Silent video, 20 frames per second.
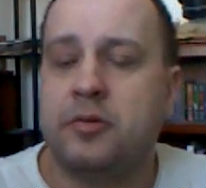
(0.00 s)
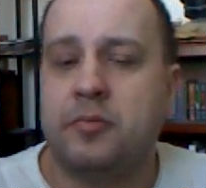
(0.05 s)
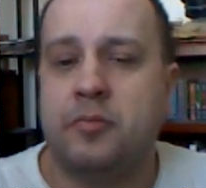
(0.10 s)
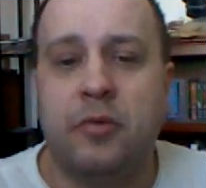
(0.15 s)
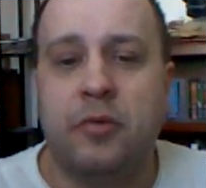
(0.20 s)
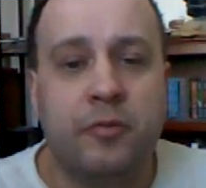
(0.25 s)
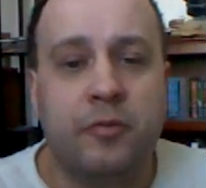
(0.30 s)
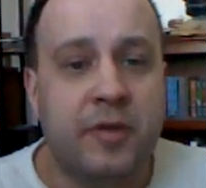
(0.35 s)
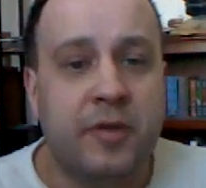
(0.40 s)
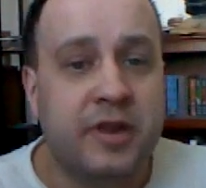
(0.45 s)

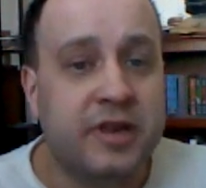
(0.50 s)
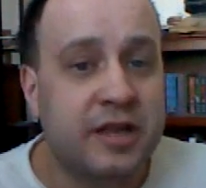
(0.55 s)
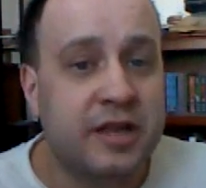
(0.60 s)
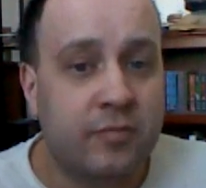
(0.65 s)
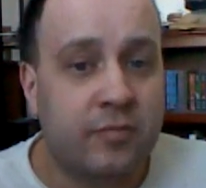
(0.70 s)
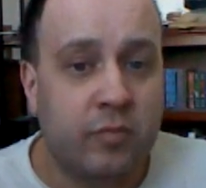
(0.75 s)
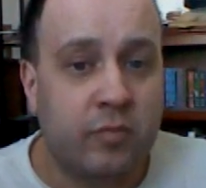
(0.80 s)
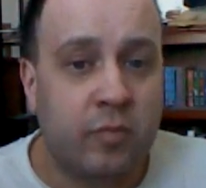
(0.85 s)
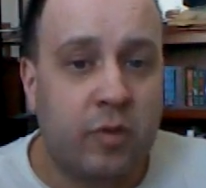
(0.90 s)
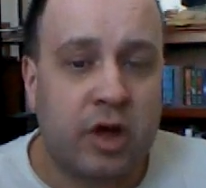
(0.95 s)

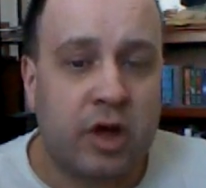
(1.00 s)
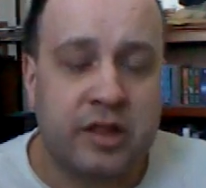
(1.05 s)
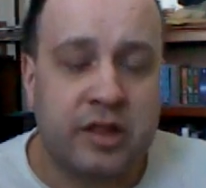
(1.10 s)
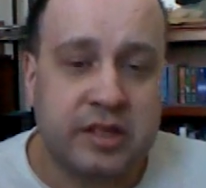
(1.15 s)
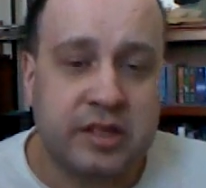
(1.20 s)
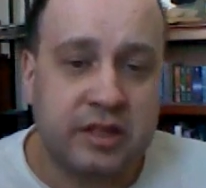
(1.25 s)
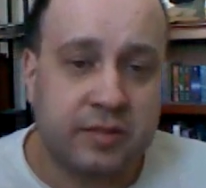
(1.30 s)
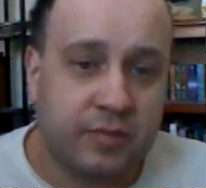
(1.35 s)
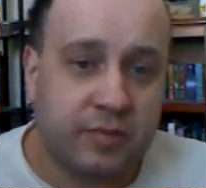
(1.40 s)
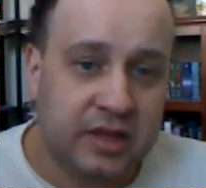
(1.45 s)
momentum
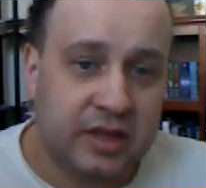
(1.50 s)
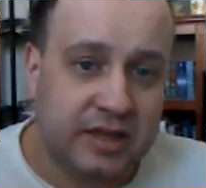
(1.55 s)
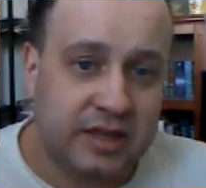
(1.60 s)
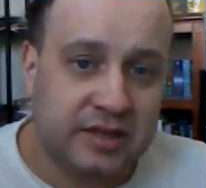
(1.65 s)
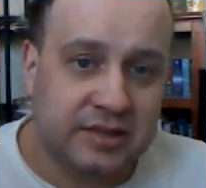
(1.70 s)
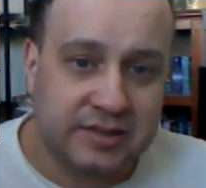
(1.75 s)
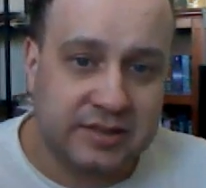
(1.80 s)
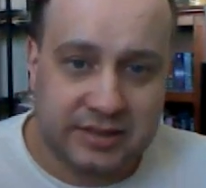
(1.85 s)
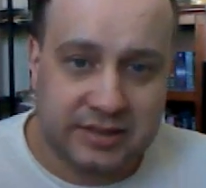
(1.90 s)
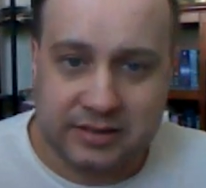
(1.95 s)
on this
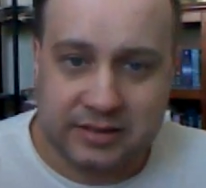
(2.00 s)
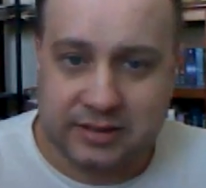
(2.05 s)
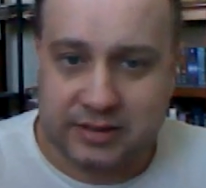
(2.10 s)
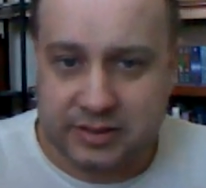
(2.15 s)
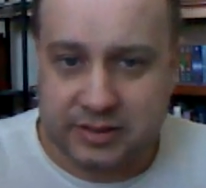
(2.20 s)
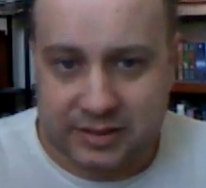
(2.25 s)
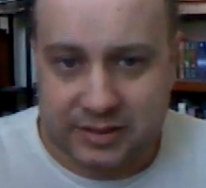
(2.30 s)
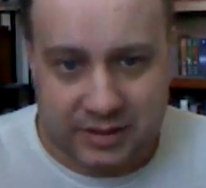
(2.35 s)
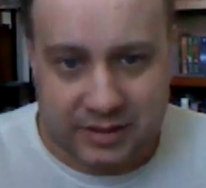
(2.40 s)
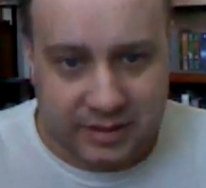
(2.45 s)

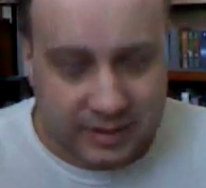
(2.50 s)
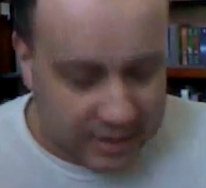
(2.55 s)
piece,